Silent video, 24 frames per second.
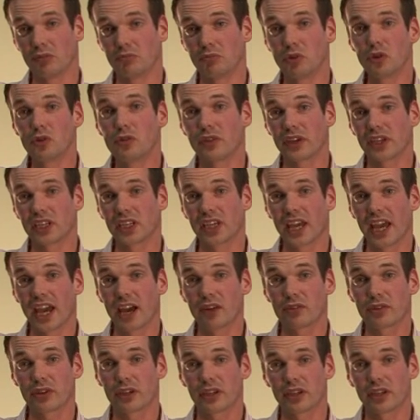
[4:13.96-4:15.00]
moving
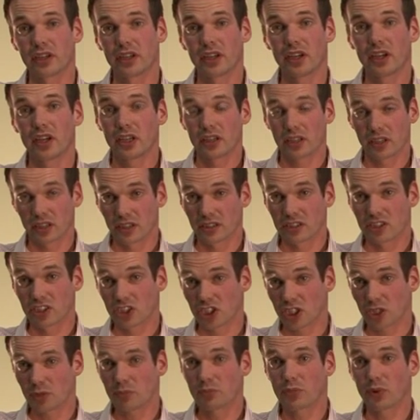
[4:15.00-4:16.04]
error, the
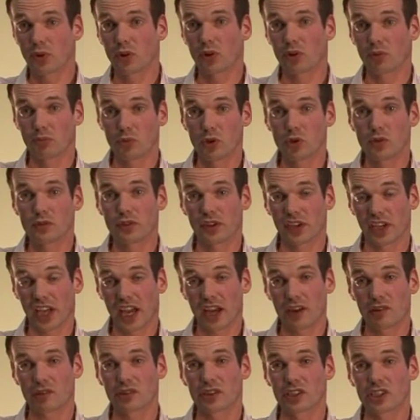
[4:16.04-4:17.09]
simple moving
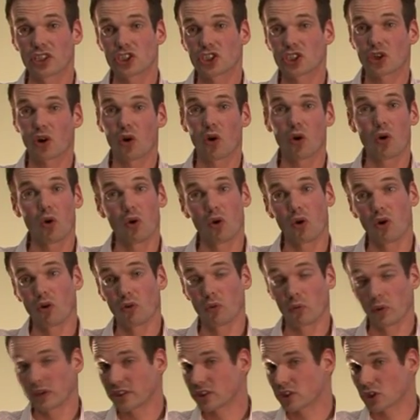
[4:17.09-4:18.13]
average or
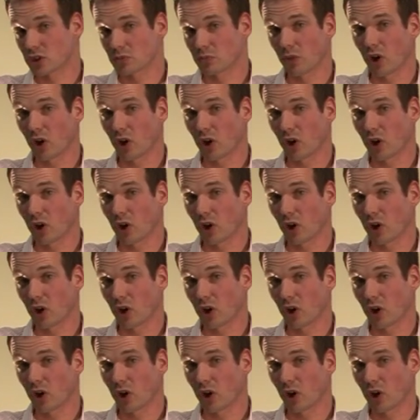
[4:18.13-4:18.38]
winter's